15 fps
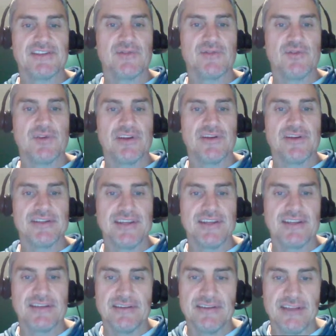
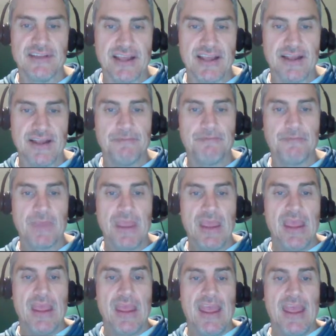organising
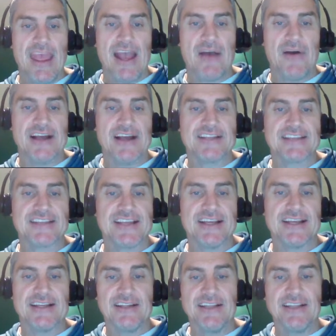how
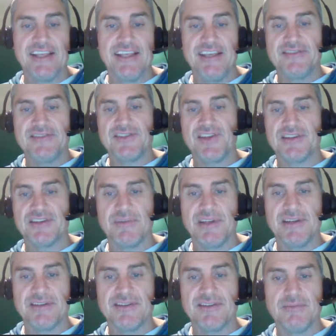Assad leaves is yet to be
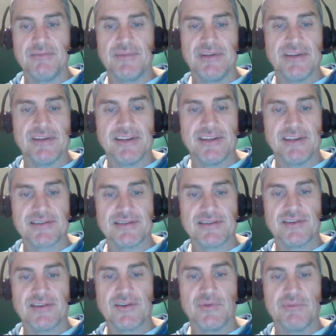determined. Tillerson
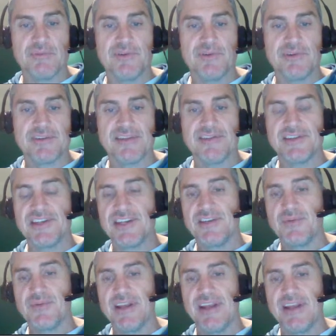told reporters at the
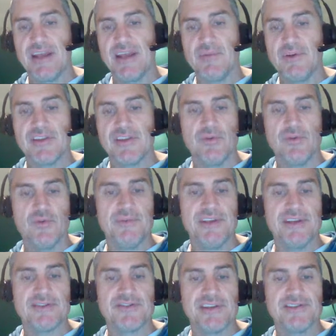G20 in Hamburg there will be
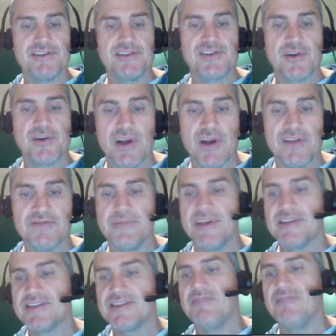a transition away from the
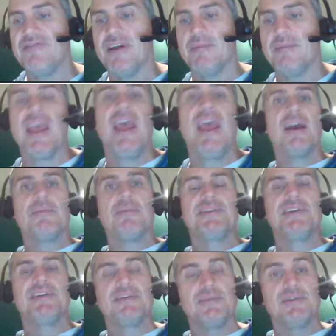Assad family. How
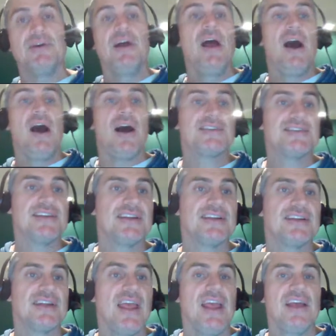predictable. I said
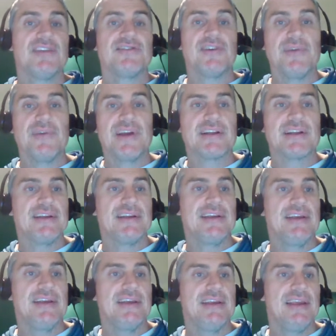it directly
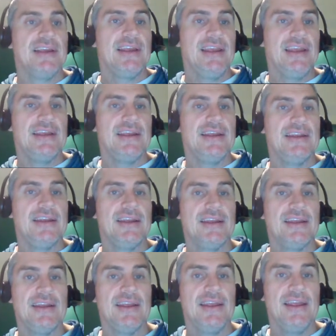in
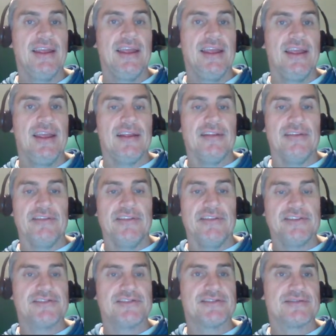
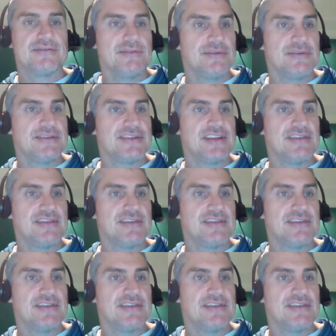this, where is that